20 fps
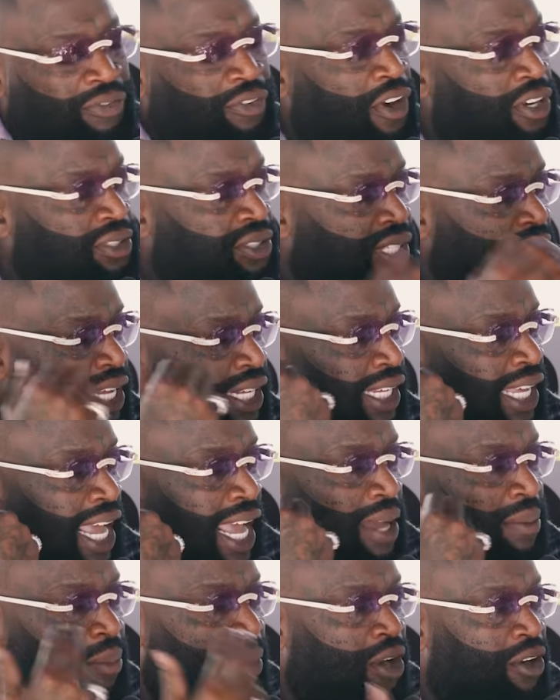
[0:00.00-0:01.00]
the first thing
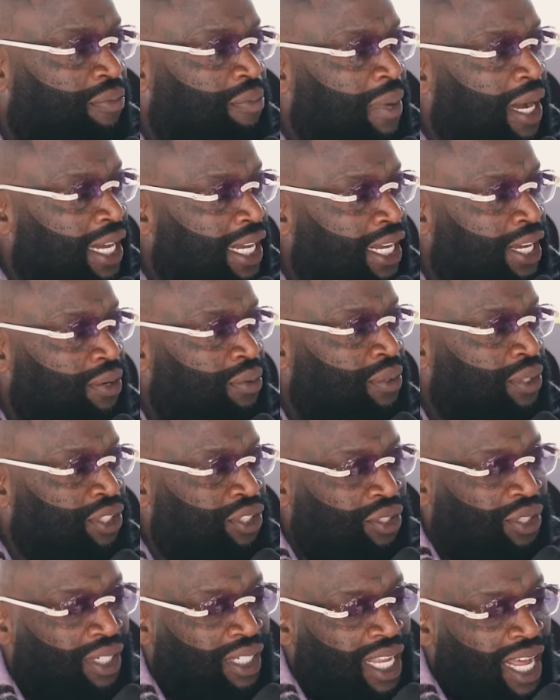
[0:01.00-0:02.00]
came off my head was "You're a